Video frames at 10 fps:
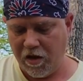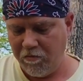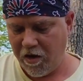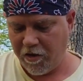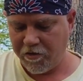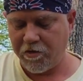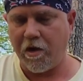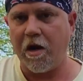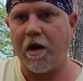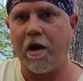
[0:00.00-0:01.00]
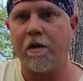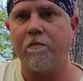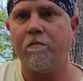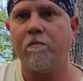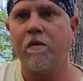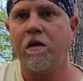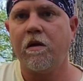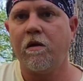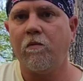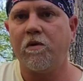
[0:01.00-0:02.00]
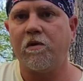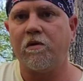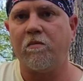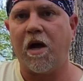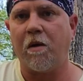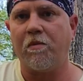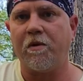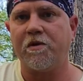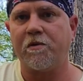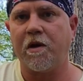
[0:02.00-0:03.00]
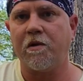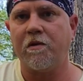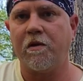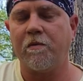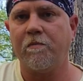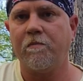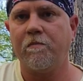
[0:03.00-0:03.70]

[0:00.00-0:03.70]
E minor triad, which is the bottom 3 strings here,